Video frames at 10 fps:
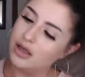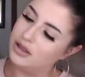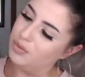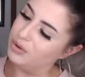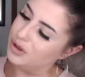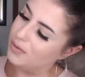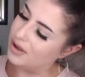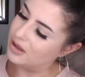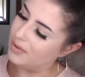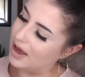The blue
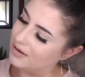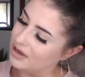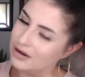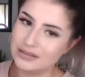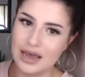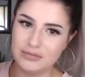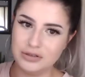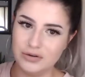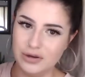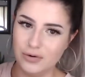on the bottom here is
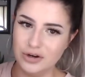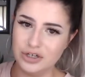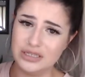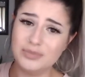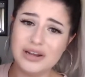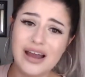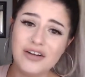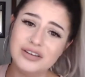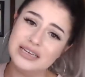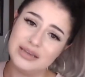absolutely gorgeous, but not
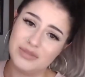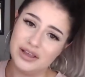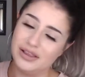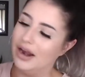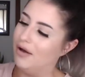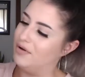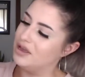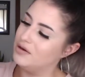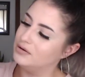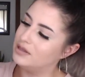really something that I would
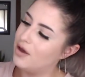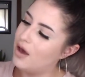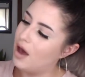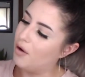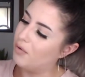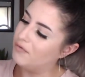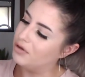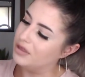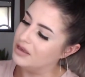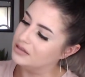use. However,
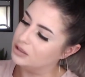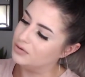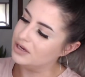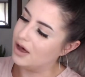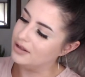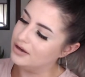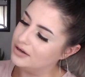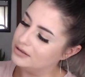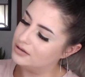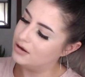these 3
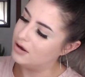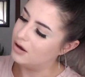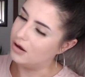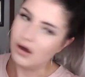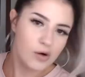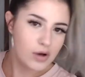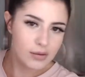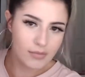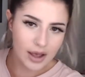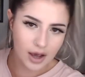colors, oh
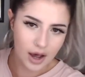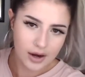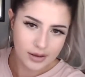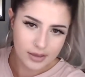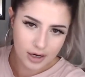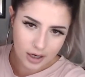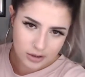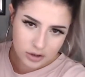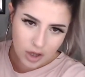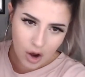my god, they're
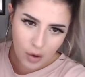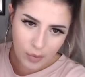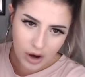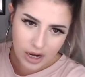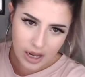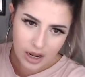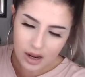so pretty.